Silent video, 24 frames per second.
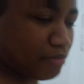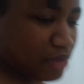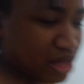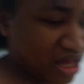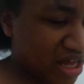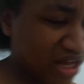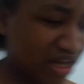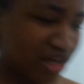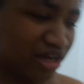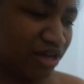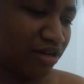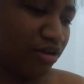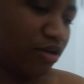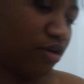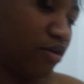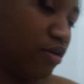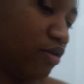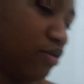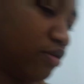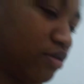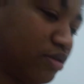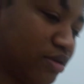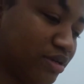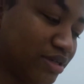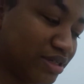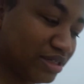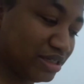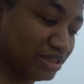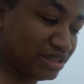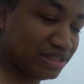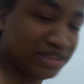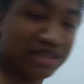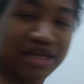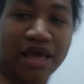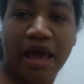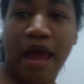my
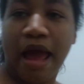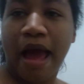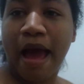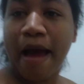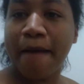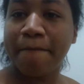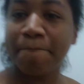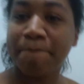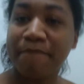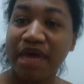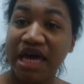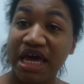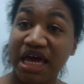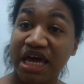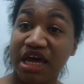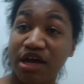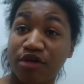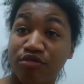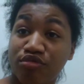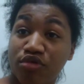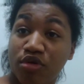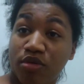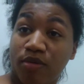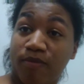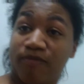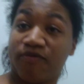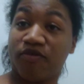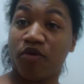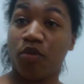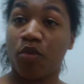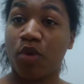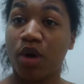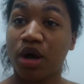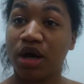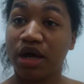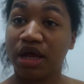doors, made room
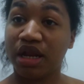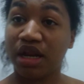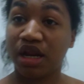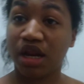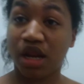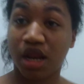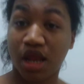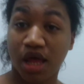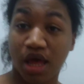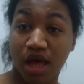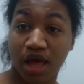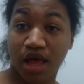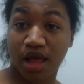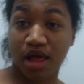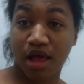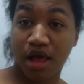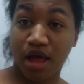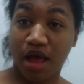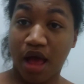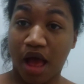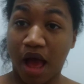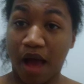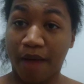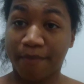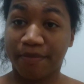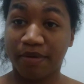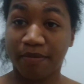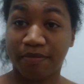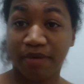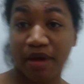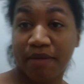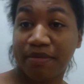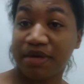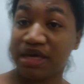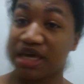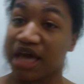for one. But
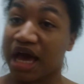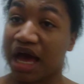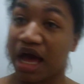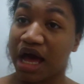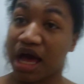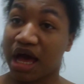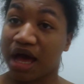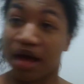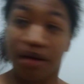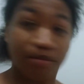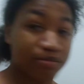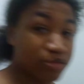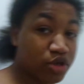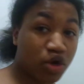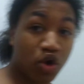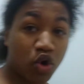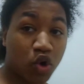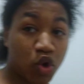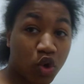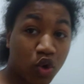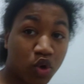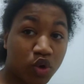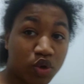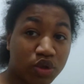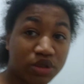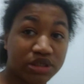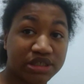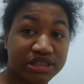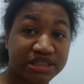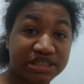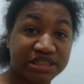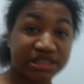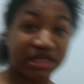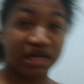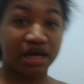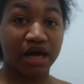baby, I'm
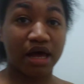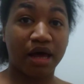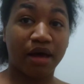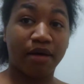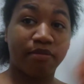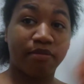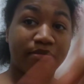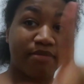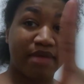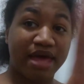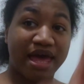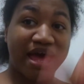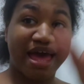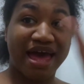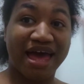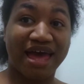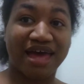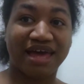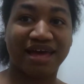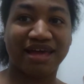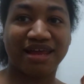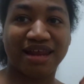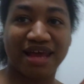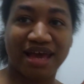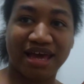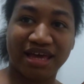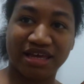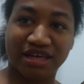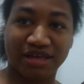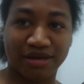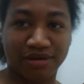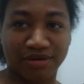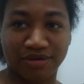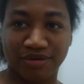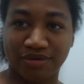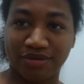yours. I'm mad at
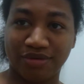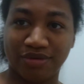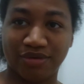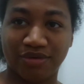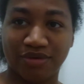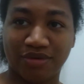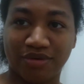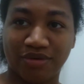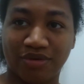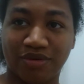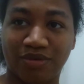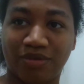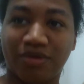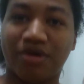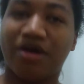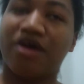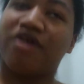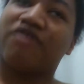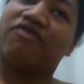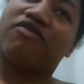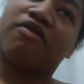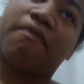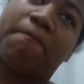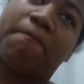you for